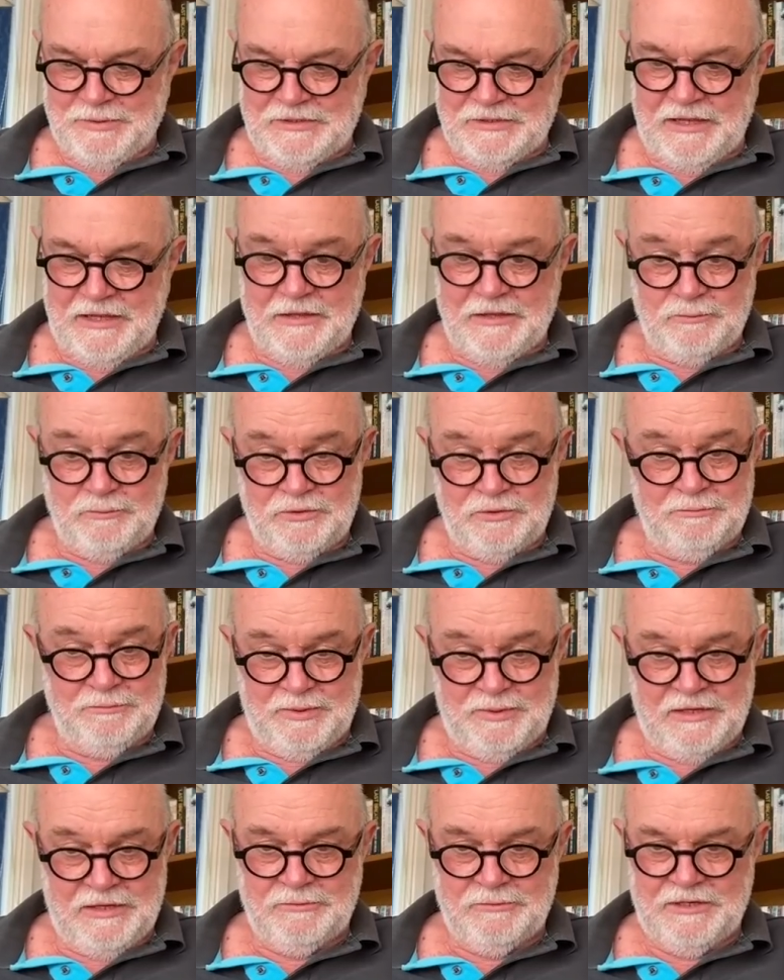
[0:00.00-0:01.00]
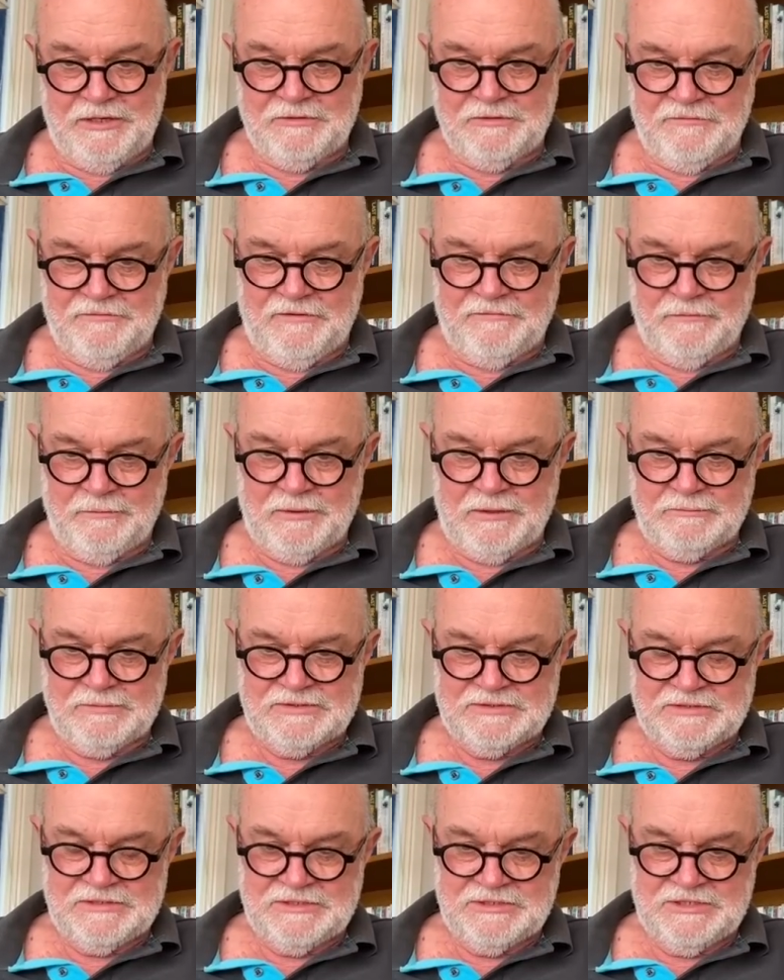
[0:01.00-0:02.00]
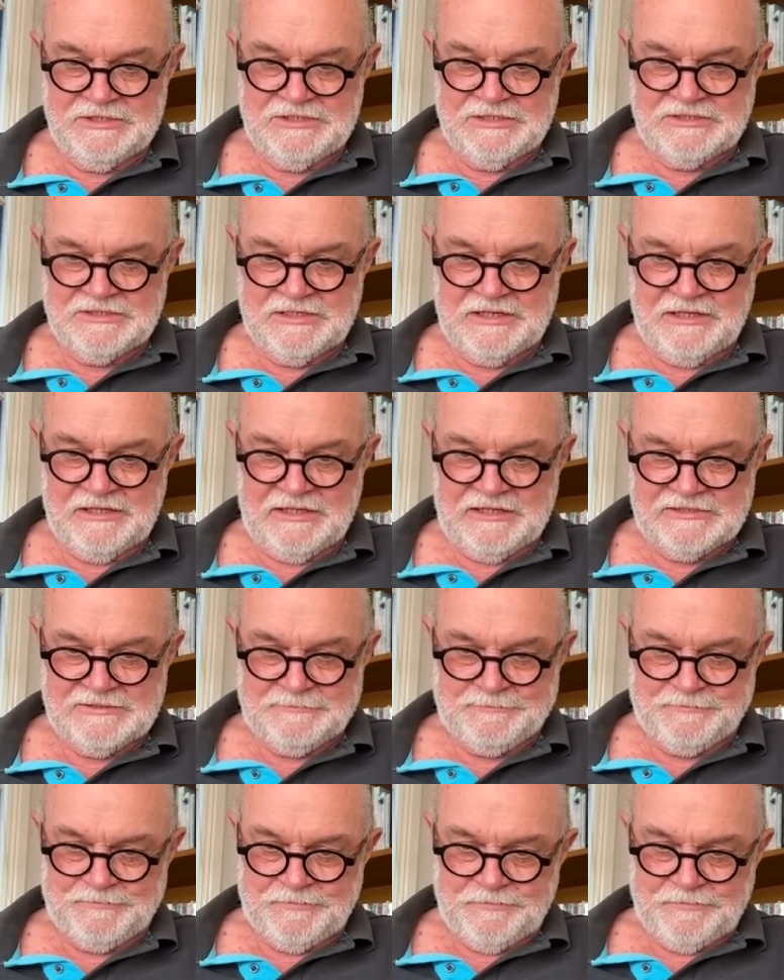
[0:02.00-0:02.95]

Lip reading: But yeah, there wouldn't be a winner if everyone was in Chichester class.